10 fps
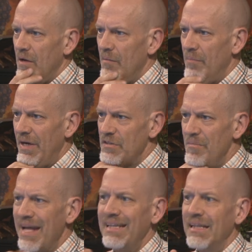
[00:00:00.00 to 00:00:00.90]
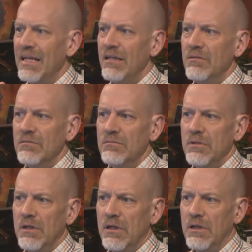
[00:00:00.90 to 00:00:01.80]
but it's mainly
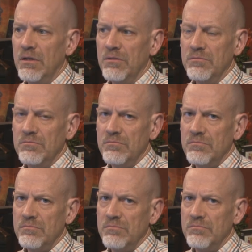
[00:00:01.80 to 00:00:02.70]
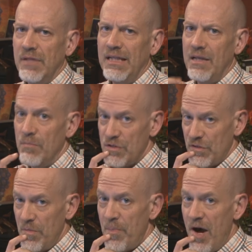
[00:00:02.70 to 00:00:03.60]
uh, mainly
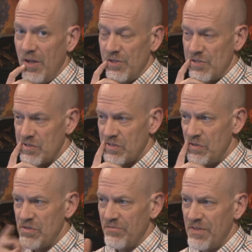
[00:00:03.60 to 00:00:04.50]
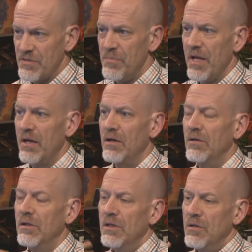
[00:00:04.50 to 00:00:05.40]
Muslim apologists, Yusuf
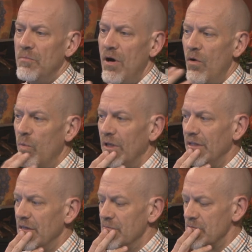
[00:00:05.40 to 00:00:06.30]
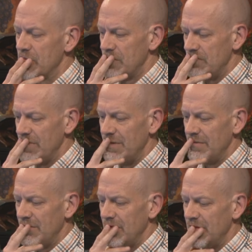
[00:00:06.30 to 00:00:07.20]
Ismail, Paul Williams,
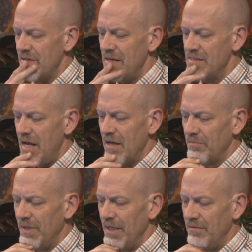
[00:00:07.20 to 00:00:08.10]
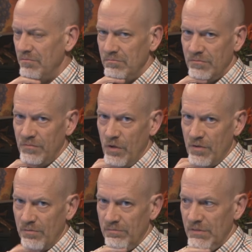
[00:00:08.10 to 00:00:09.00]
eh, Ijaz Ahmed, a few
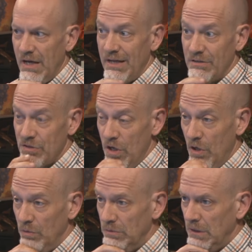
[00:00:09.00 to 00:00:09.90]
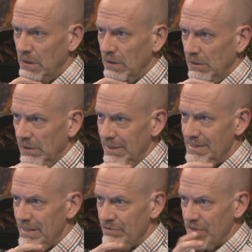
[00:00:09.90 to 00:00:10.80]
other, Yahya Snow,
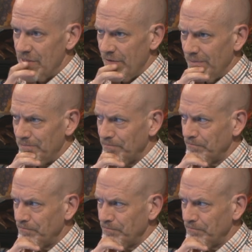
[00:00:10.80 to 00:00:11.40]
et cetera, et cetera.